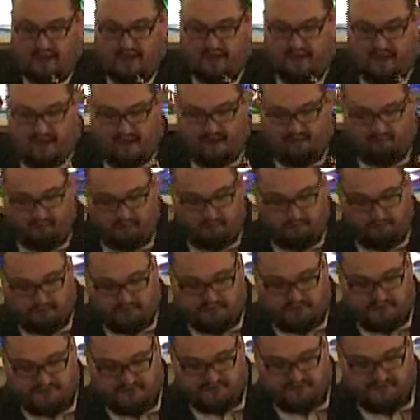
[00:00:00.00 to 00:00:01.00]
And every
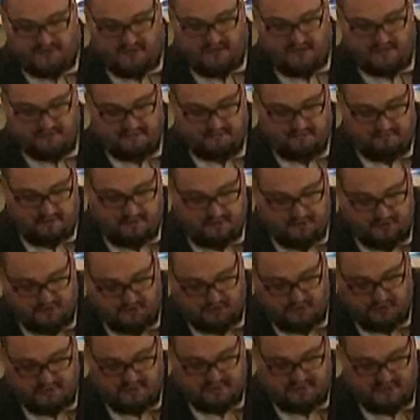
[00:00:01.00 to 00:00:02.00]
priest stands
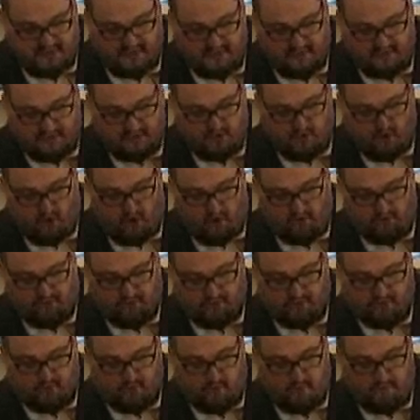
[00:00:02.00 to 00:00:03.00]
ministering daily and
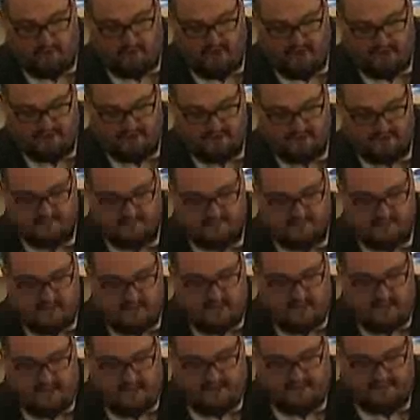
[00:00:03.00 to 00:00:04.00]
offering
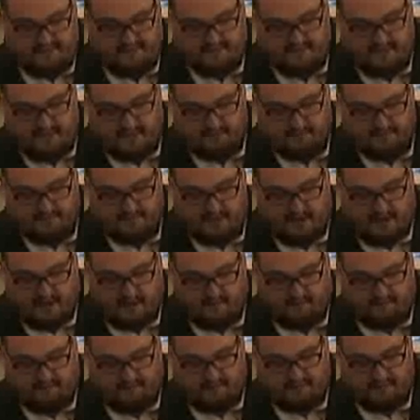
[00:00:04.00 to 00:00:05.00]
repentance and same
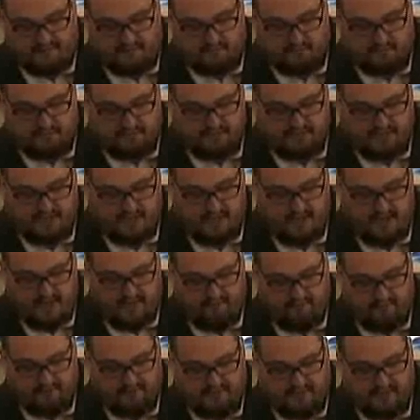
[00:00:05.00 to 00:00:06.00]
sacrifices which can
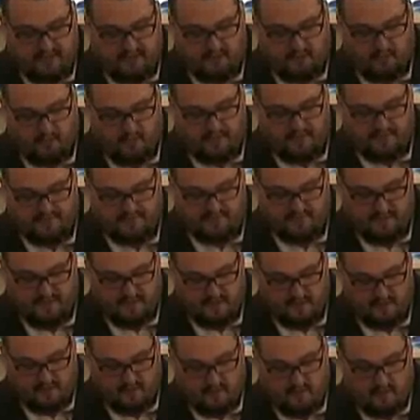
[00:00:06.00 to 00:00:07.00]
never take away
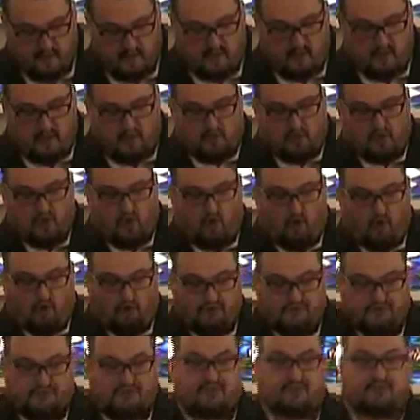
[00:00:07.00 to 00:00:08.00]
sin. The
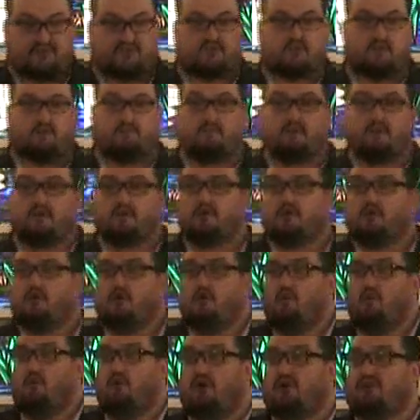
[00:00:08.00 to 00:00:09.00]
old system
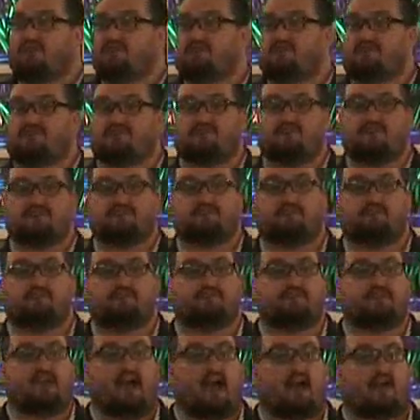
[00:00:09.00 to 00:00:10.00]
was a system
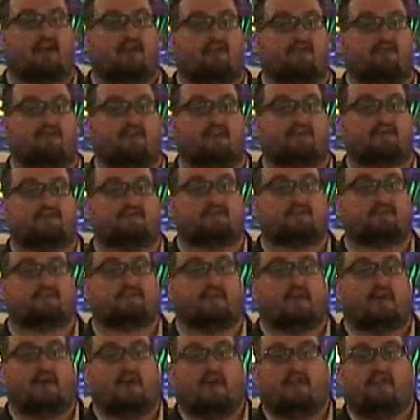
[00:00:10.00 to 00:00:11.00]
of
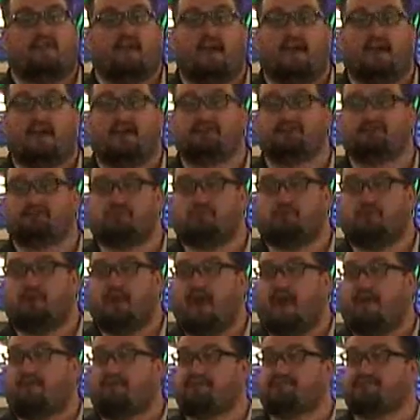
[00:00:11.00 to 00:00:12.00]
sacrifices, that Israel
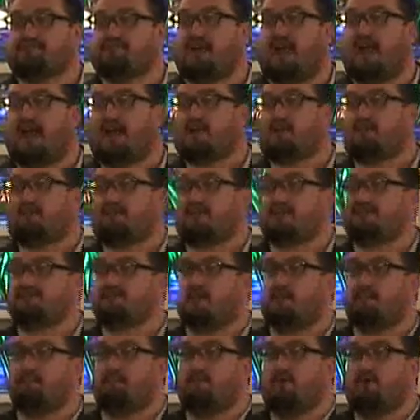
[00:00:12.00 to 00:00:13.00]
would have to
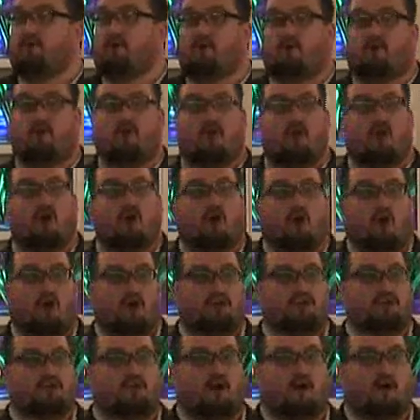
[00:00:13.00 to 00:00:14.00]
sacrifice a bull,
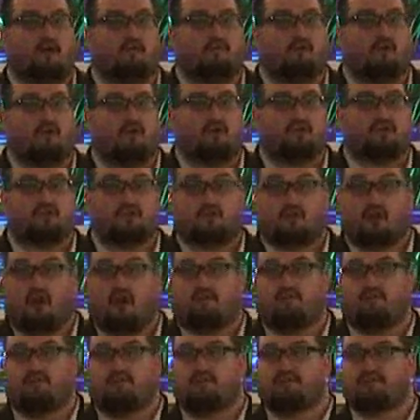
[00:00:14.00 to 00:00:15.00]
a dove, to
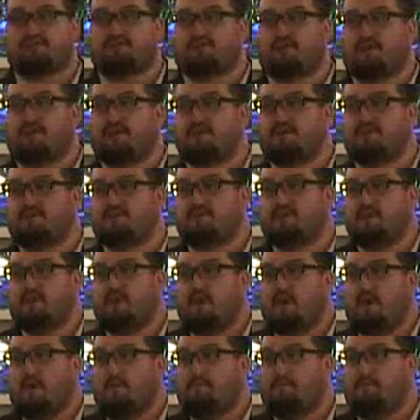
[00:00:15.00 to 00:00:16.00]
cover their sins,
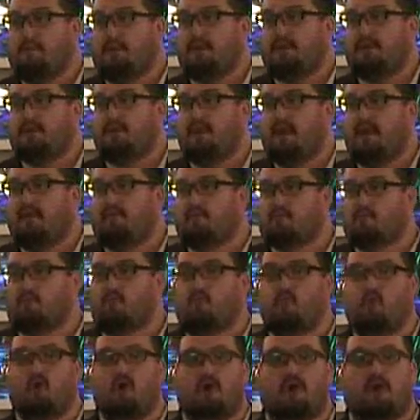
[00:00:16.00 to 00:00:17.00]
but it never
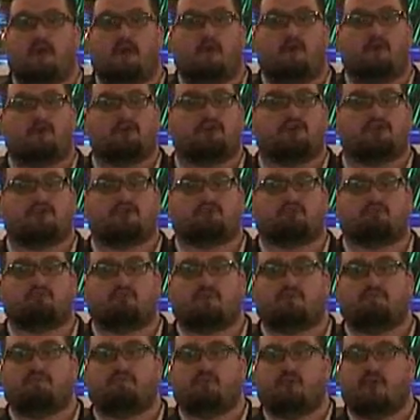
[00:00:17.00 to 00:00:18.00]
would. It would just
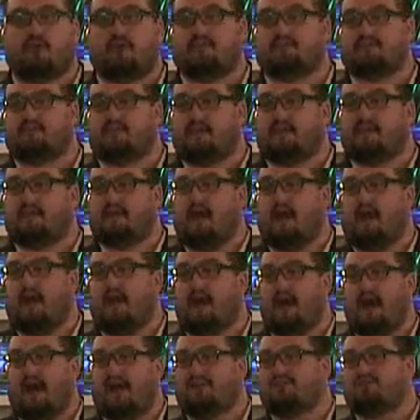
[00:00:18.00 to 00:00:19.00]
replace, say,
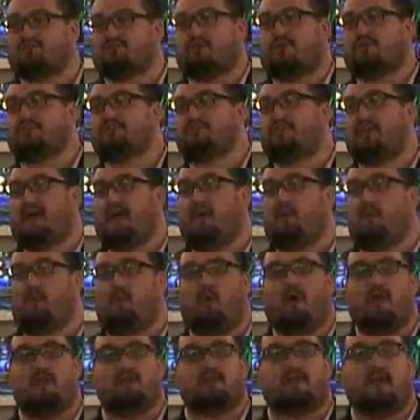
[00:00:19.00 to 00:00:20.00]
God, I trust
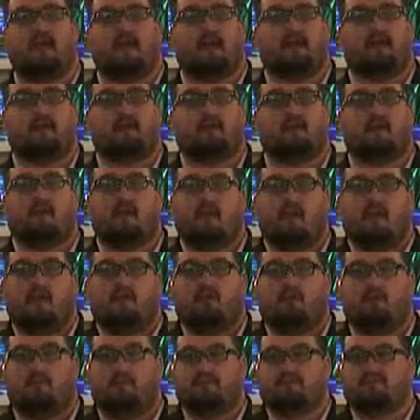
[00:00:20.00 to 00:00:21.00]
that one day
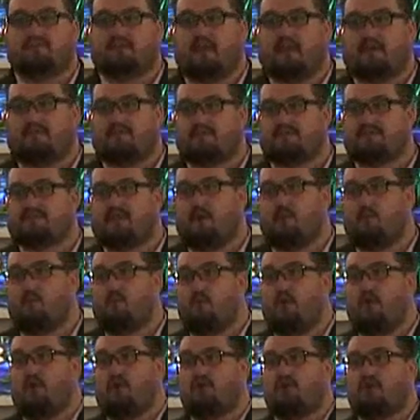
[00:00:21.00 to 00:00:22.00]
There'll be sacrifice that
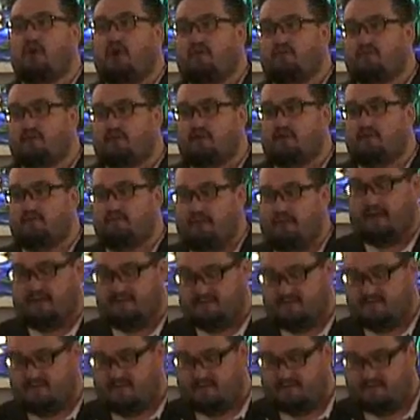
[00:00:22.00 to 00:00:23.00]
will cover
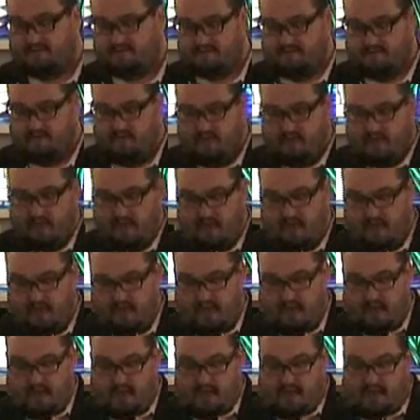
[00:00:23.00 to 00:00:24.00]
my sins.
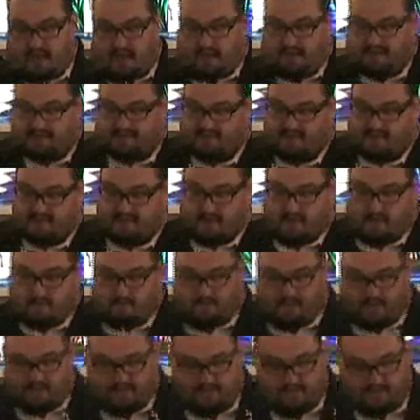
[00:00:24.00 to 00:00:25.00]
It says,
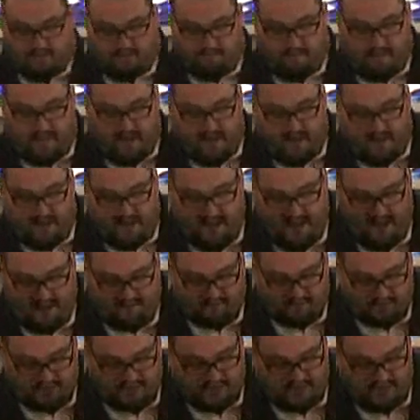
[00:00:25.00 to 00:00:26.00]
But the man,
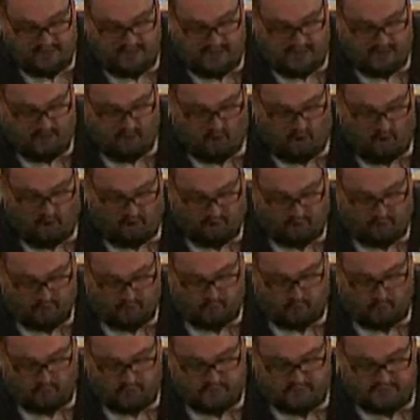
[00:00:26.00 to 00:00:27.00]
after he had
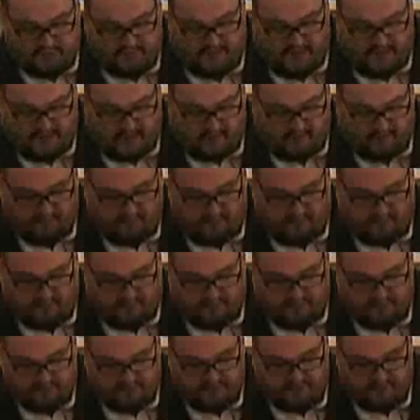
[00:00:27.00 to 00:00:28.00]
offered one
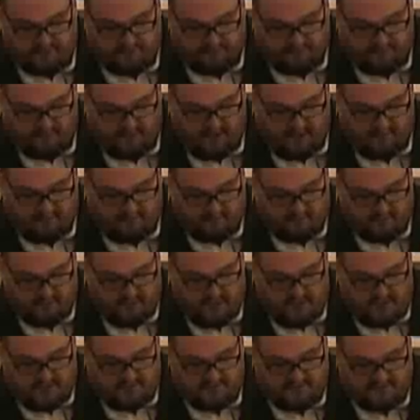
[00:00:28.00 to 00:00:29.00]
sacrifice for sin forever,
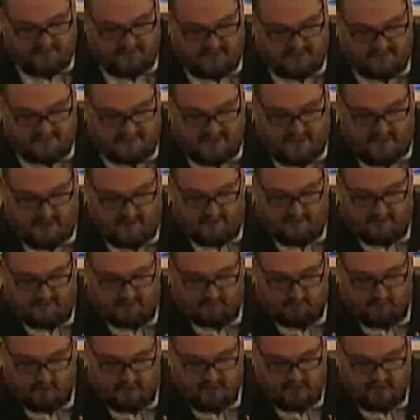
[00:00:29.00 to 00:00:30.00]
sat down
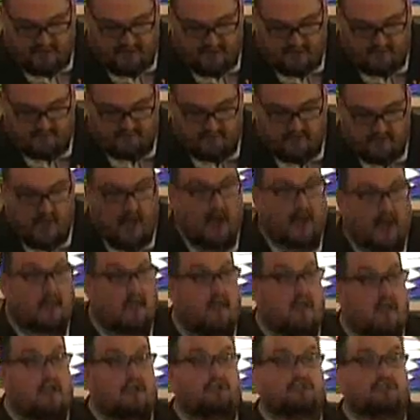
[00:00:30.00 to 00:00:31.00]
at the right hand of God.